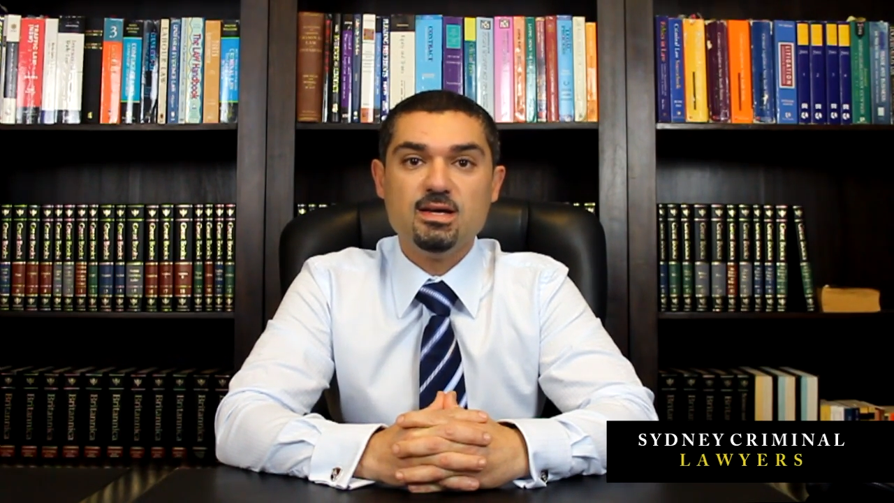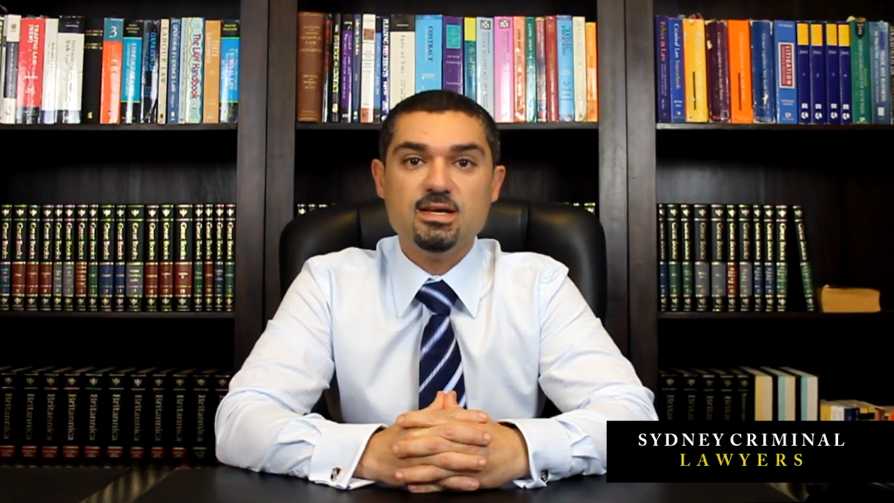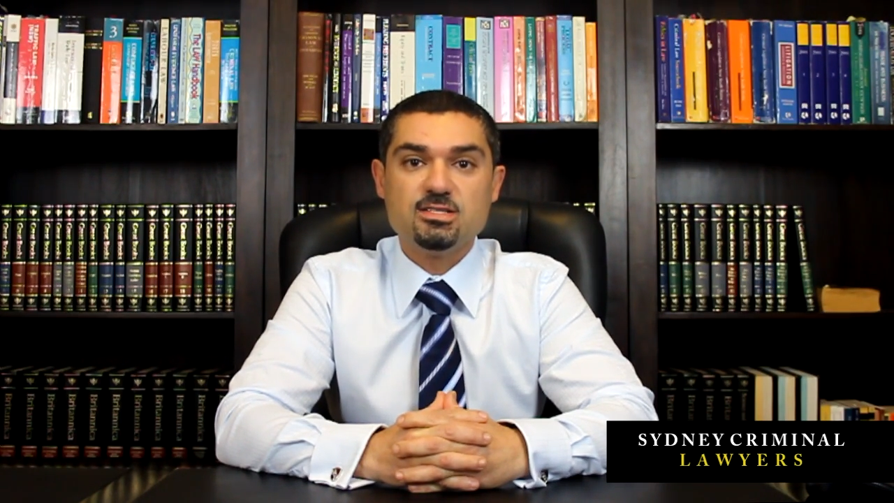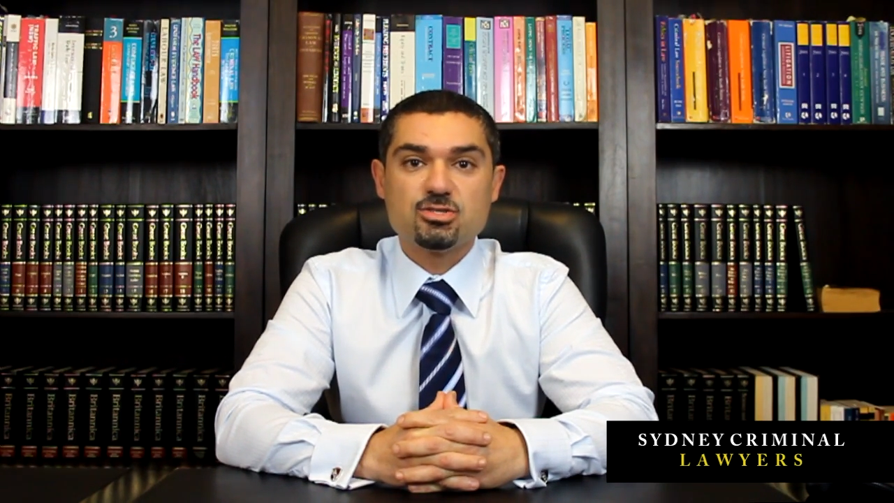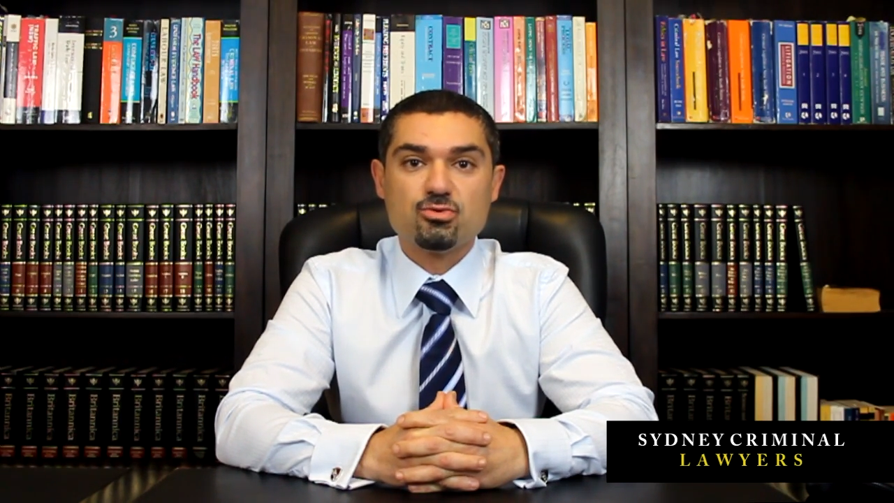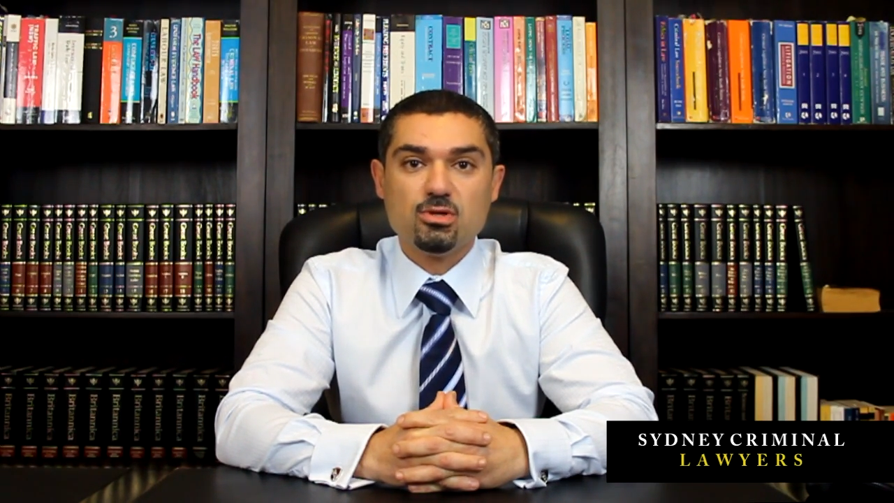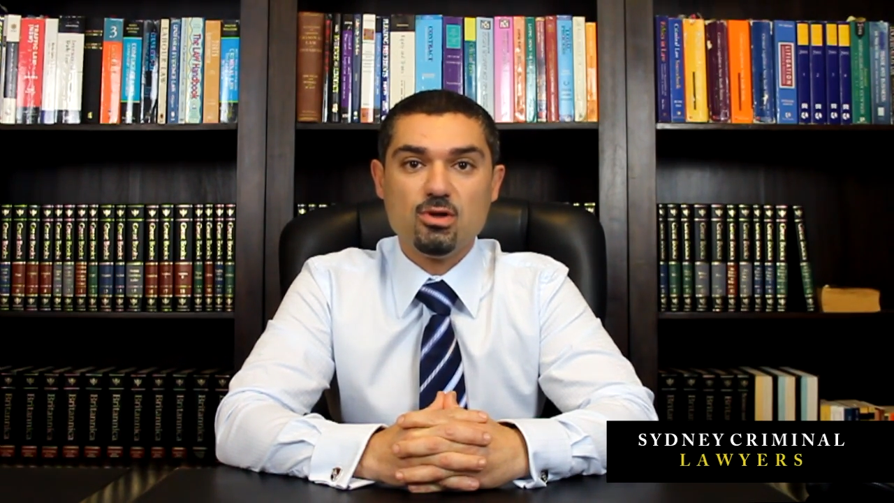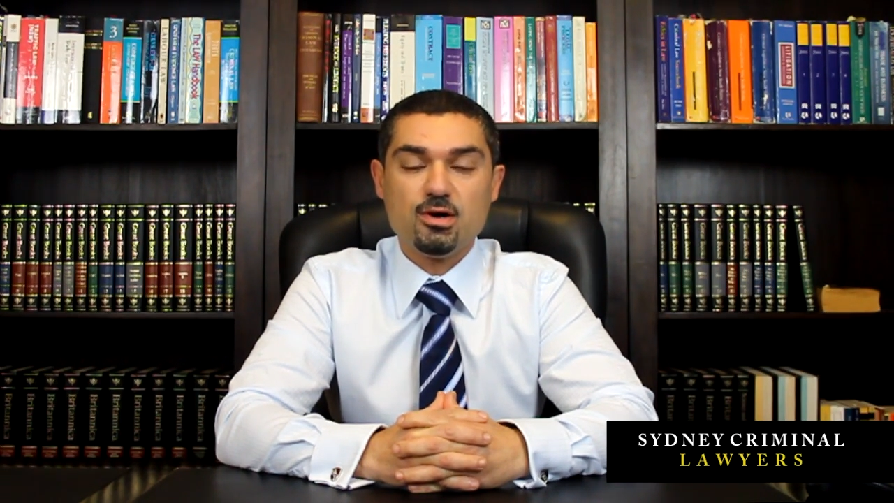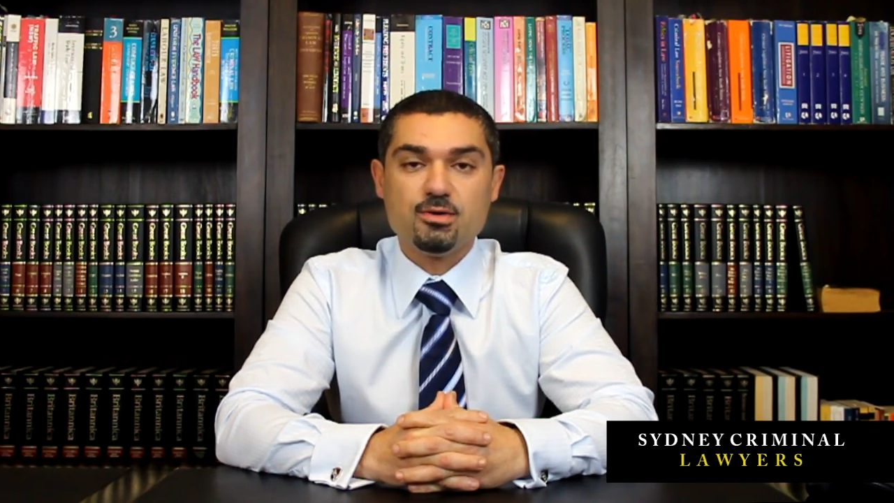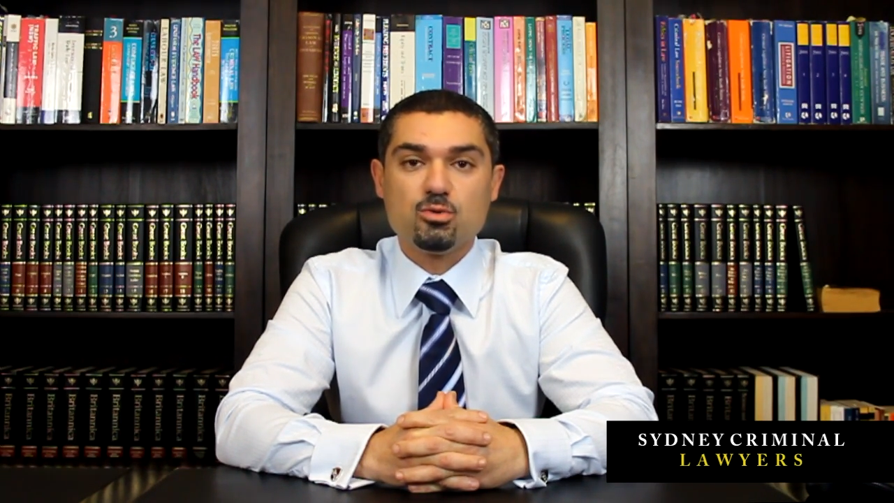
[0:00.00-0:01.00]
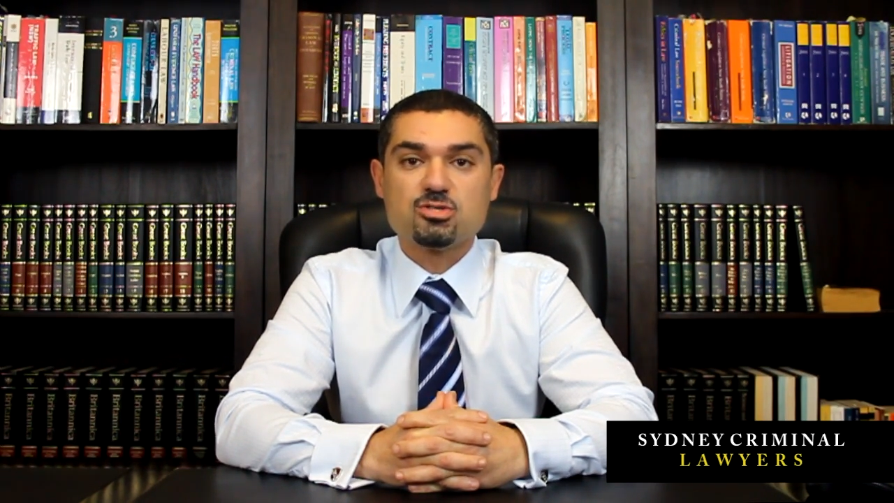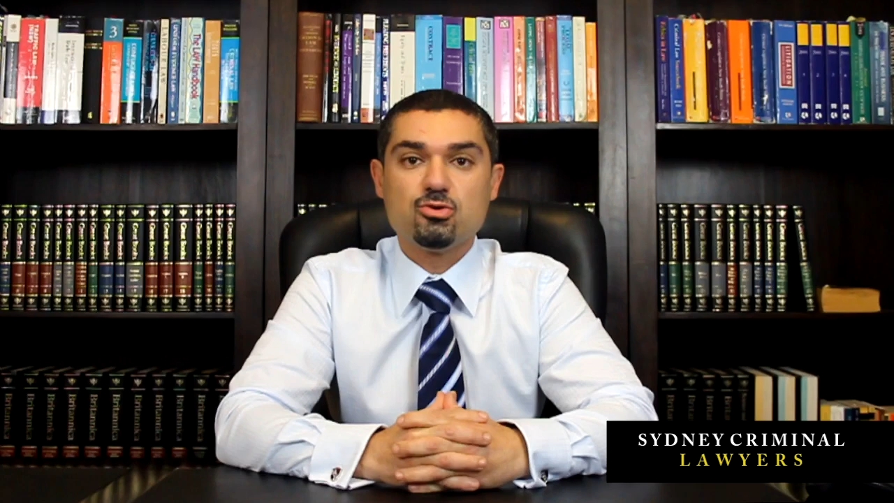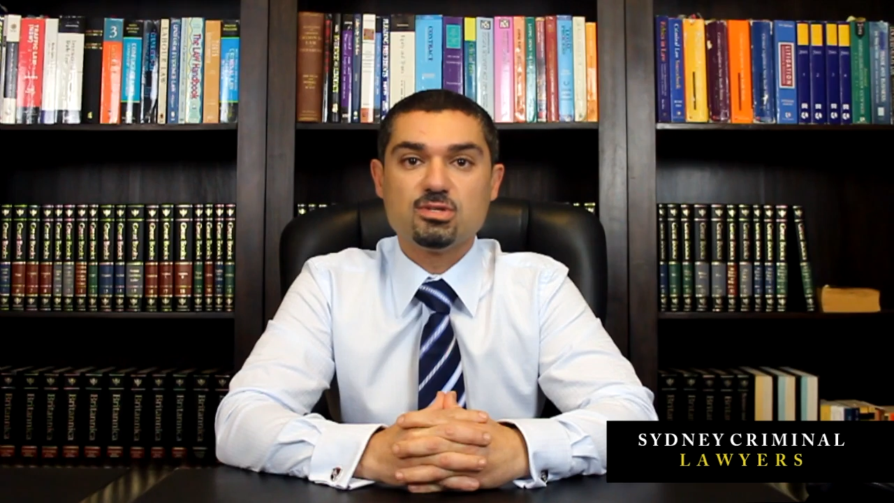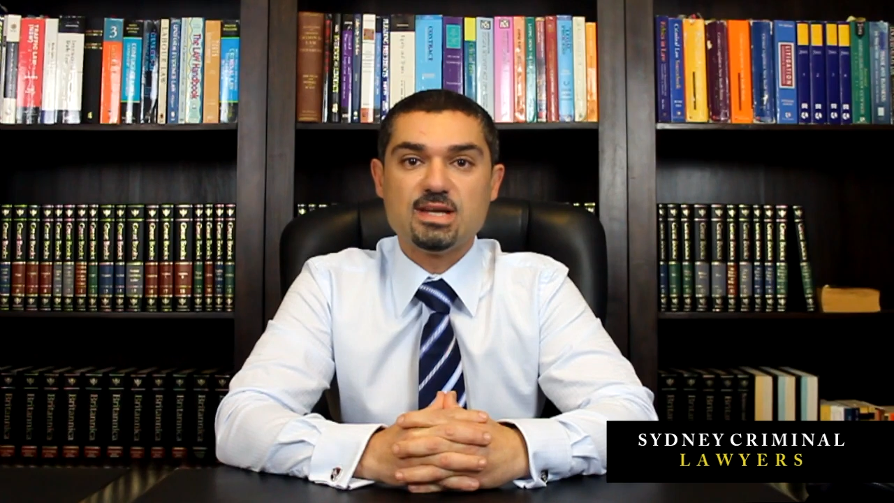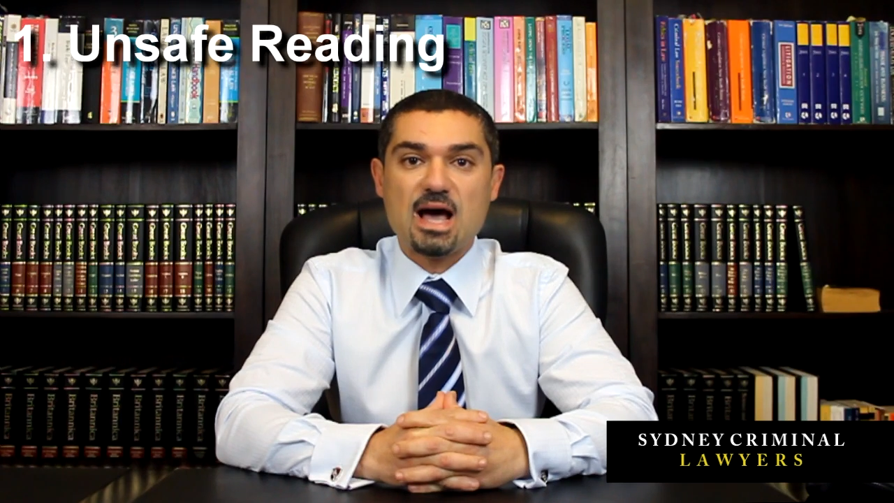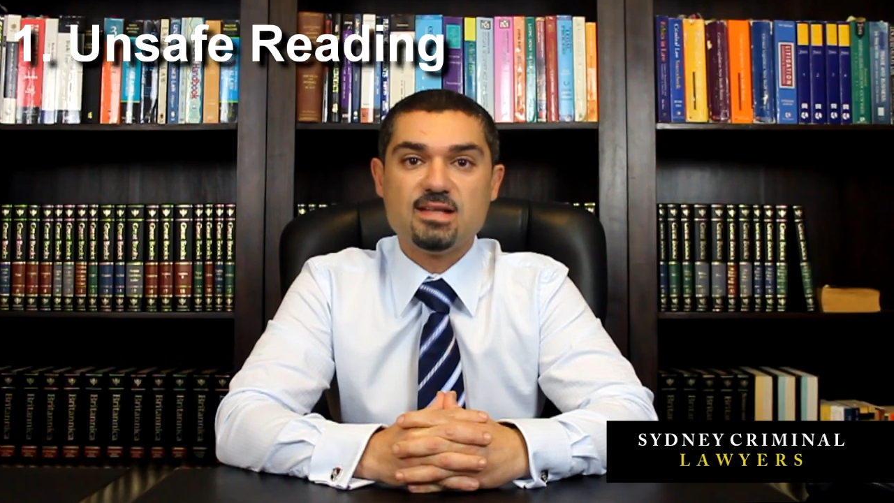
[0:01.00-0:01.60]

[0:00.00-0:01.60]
is to rely on what's called an